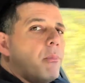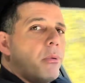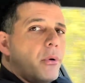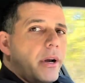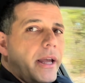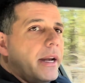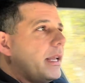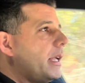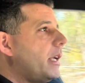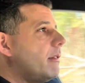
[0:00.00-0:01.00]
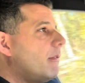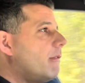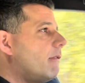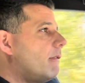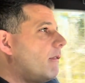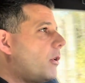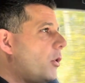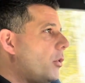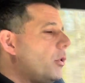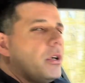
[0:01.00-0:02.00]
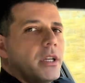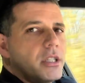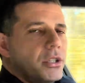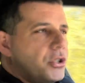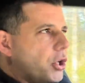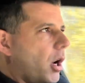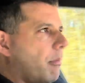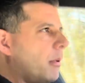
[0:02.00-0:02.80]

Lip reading: pretty good job.